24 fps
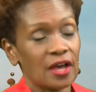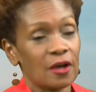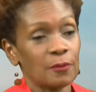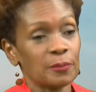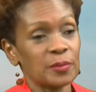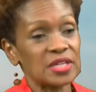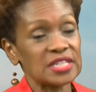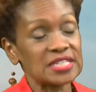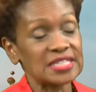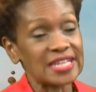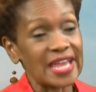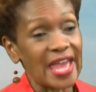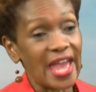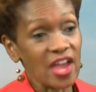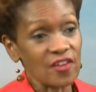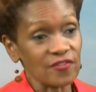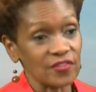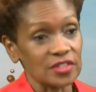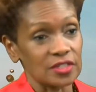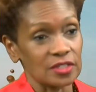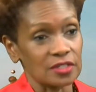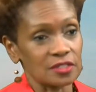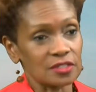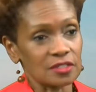is
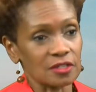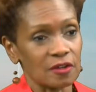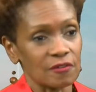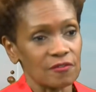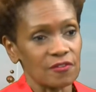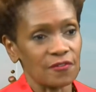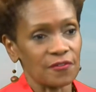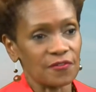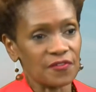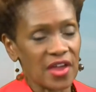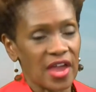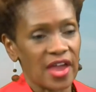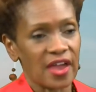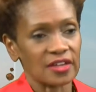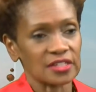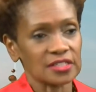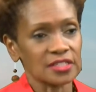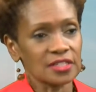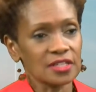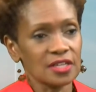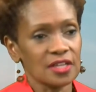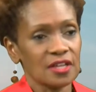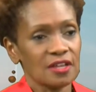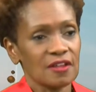evidence of the
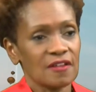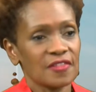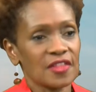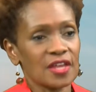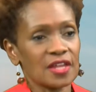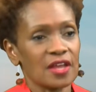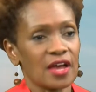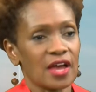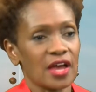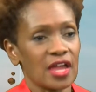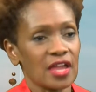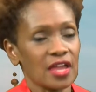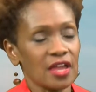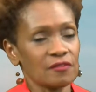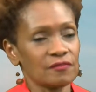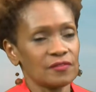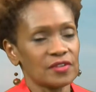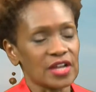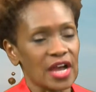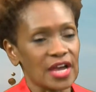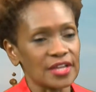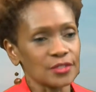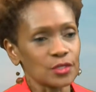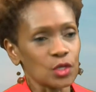fact that I have
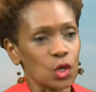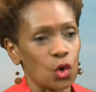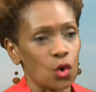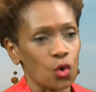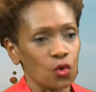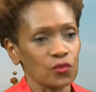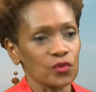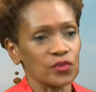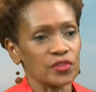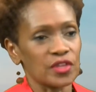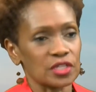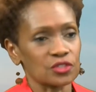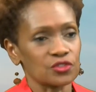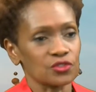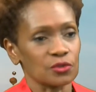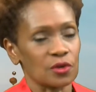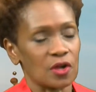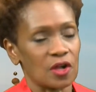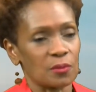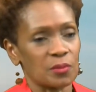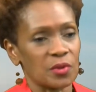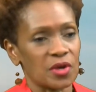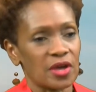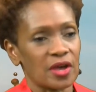gotten over that
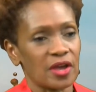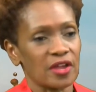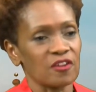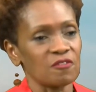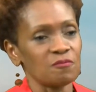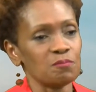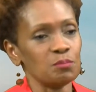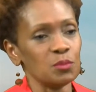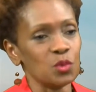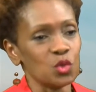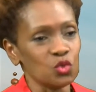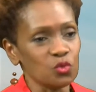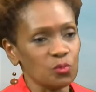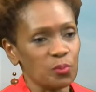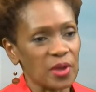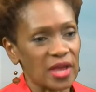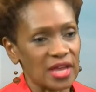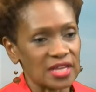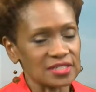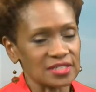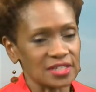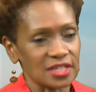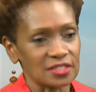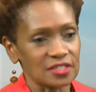trauma, I have moved
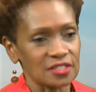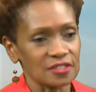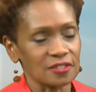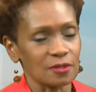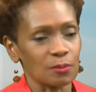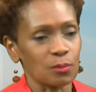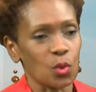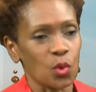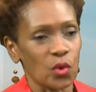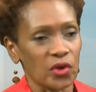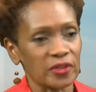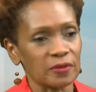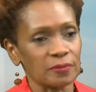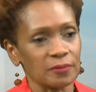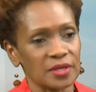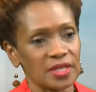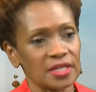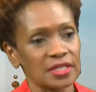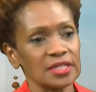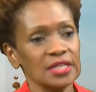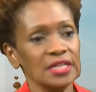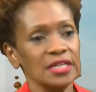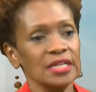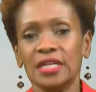past that
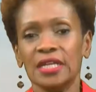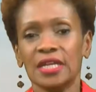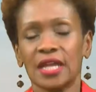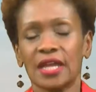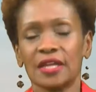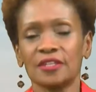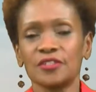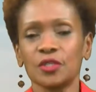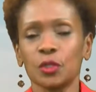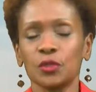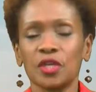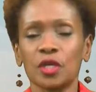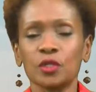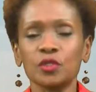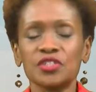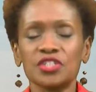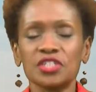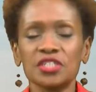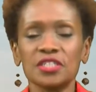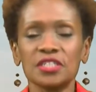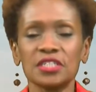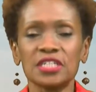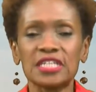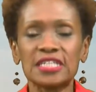disappointment. And so that was
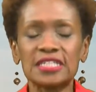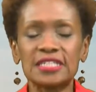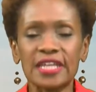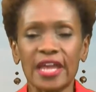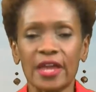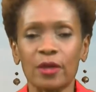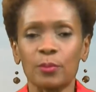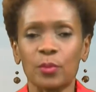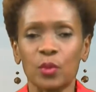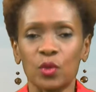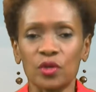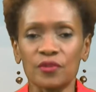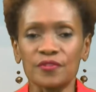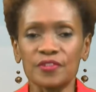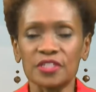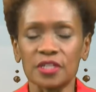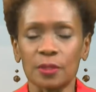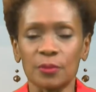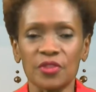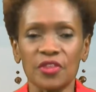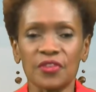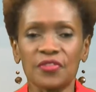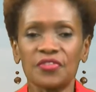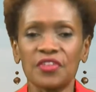just an example of some
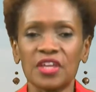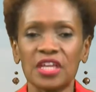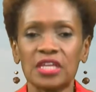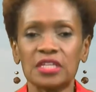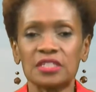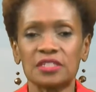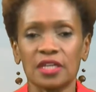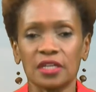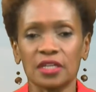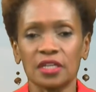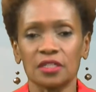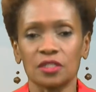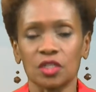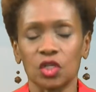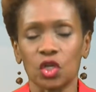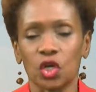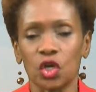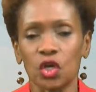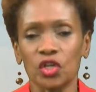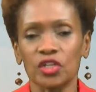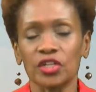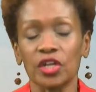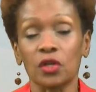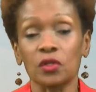of the things that can
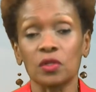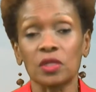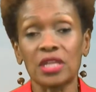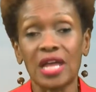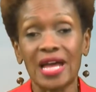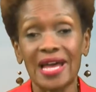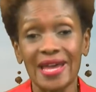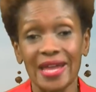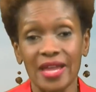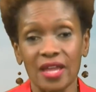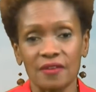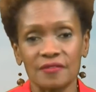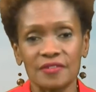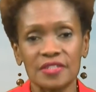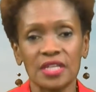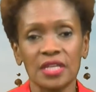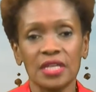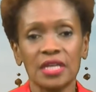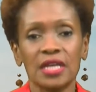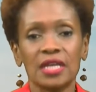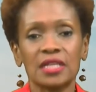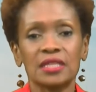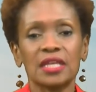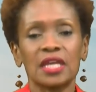occur in our lives
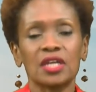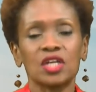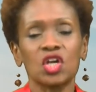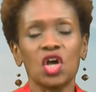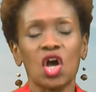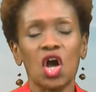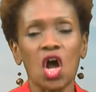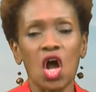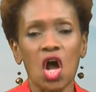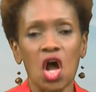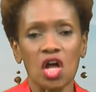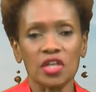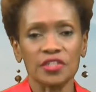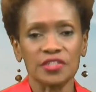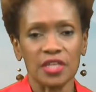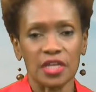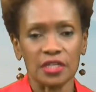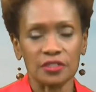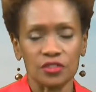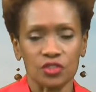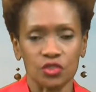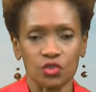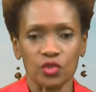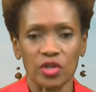that cause
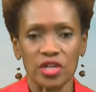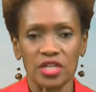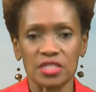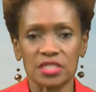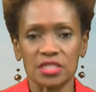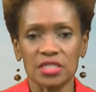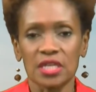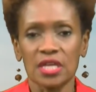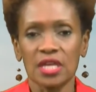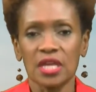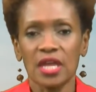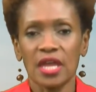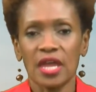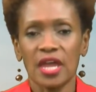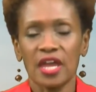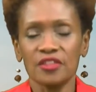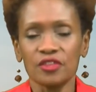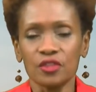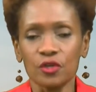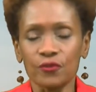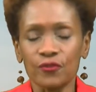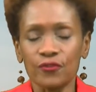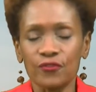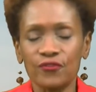that stress. And
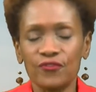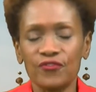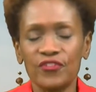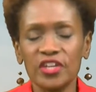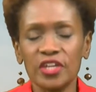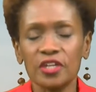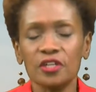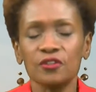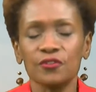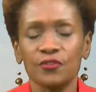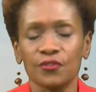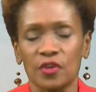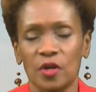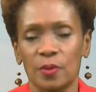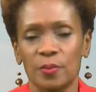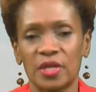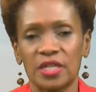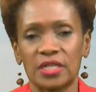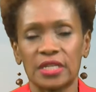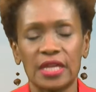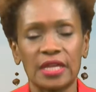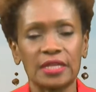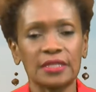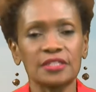the fear from
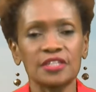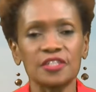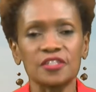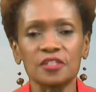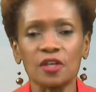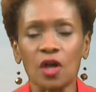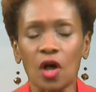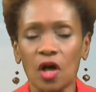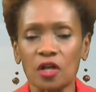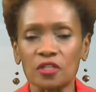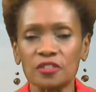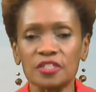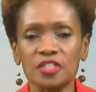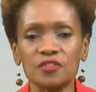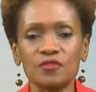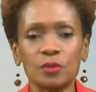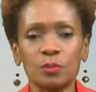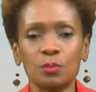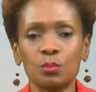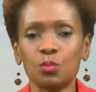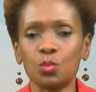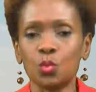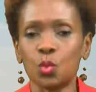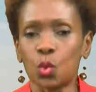it just caused even
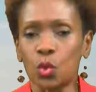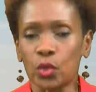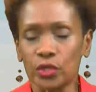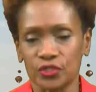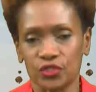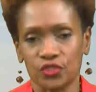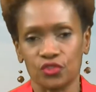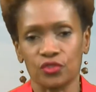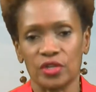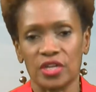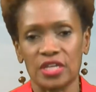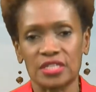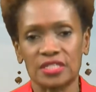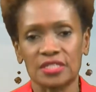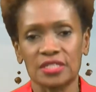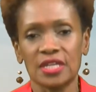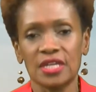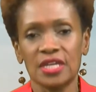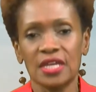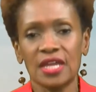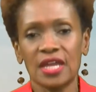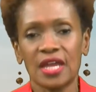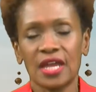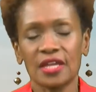more stress
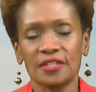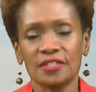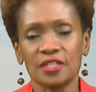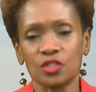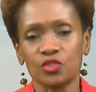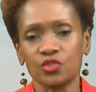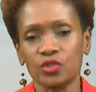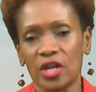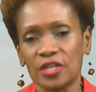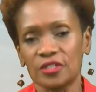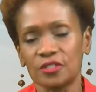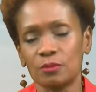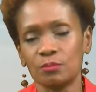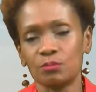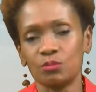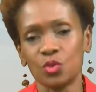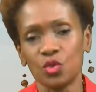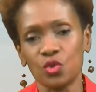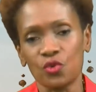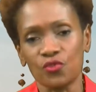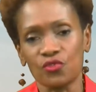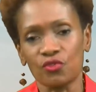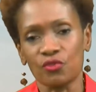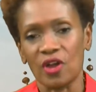as I tried to
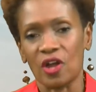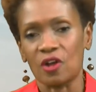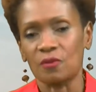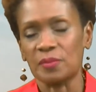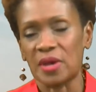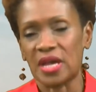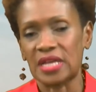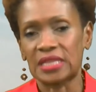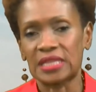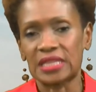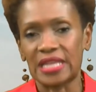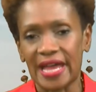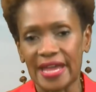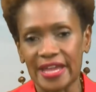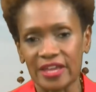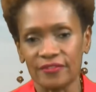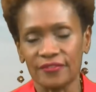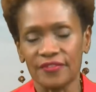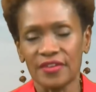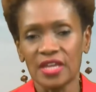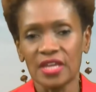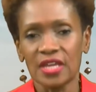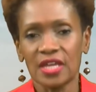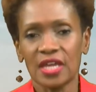move throughout my
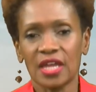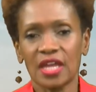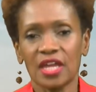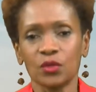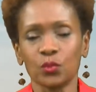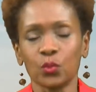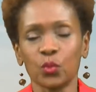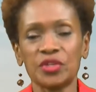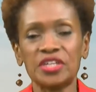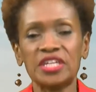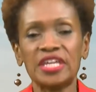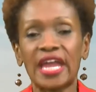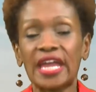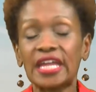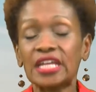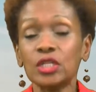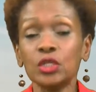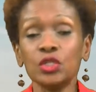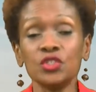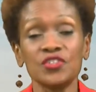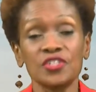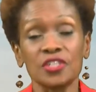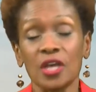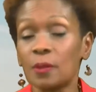life and regain
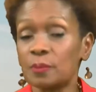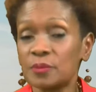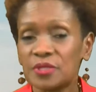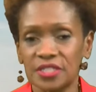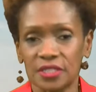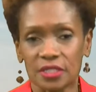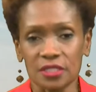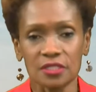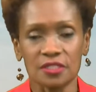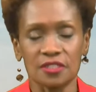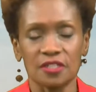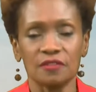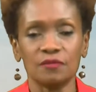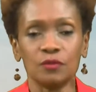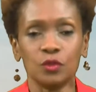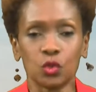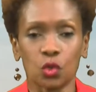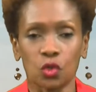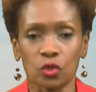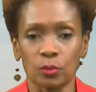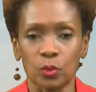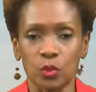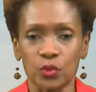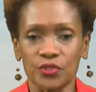some sense of
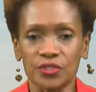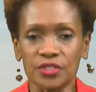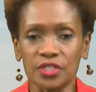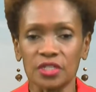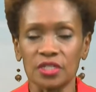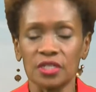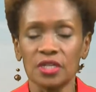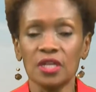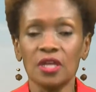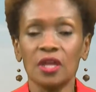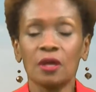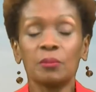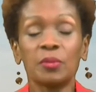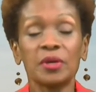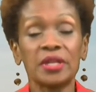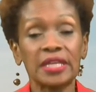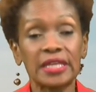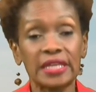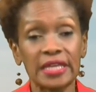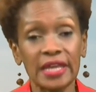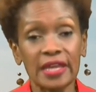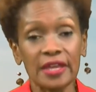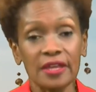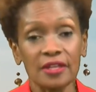normalcy. But
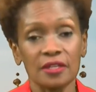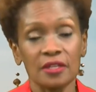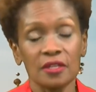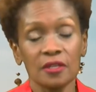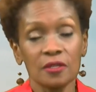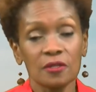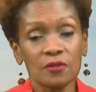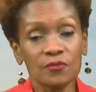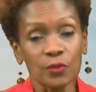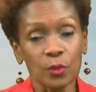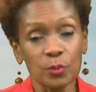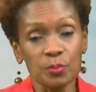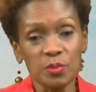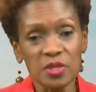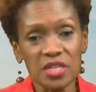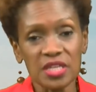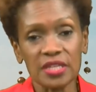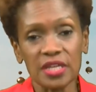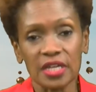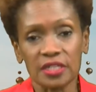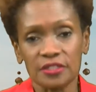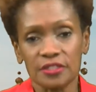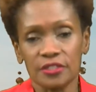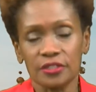again, for me,
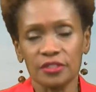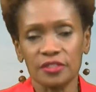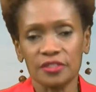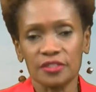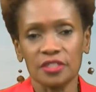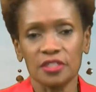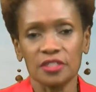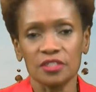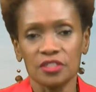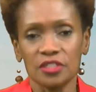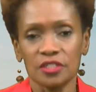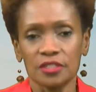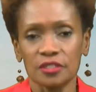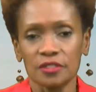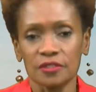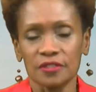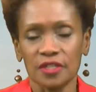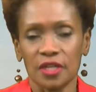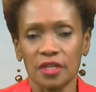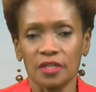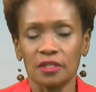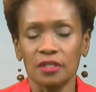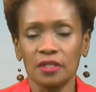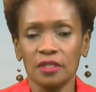that took 10 years.
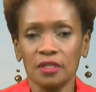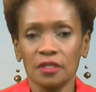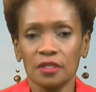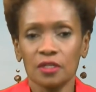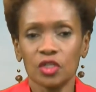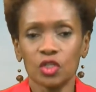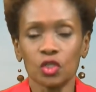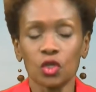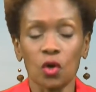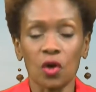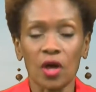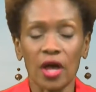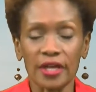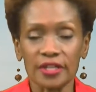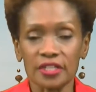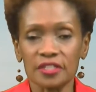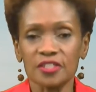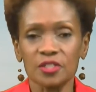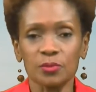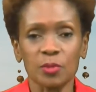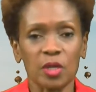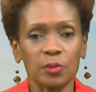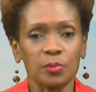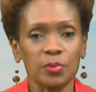And you know,
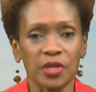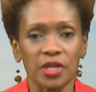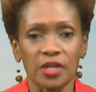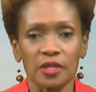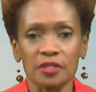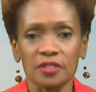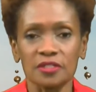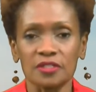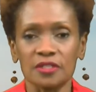honestly, my prayer is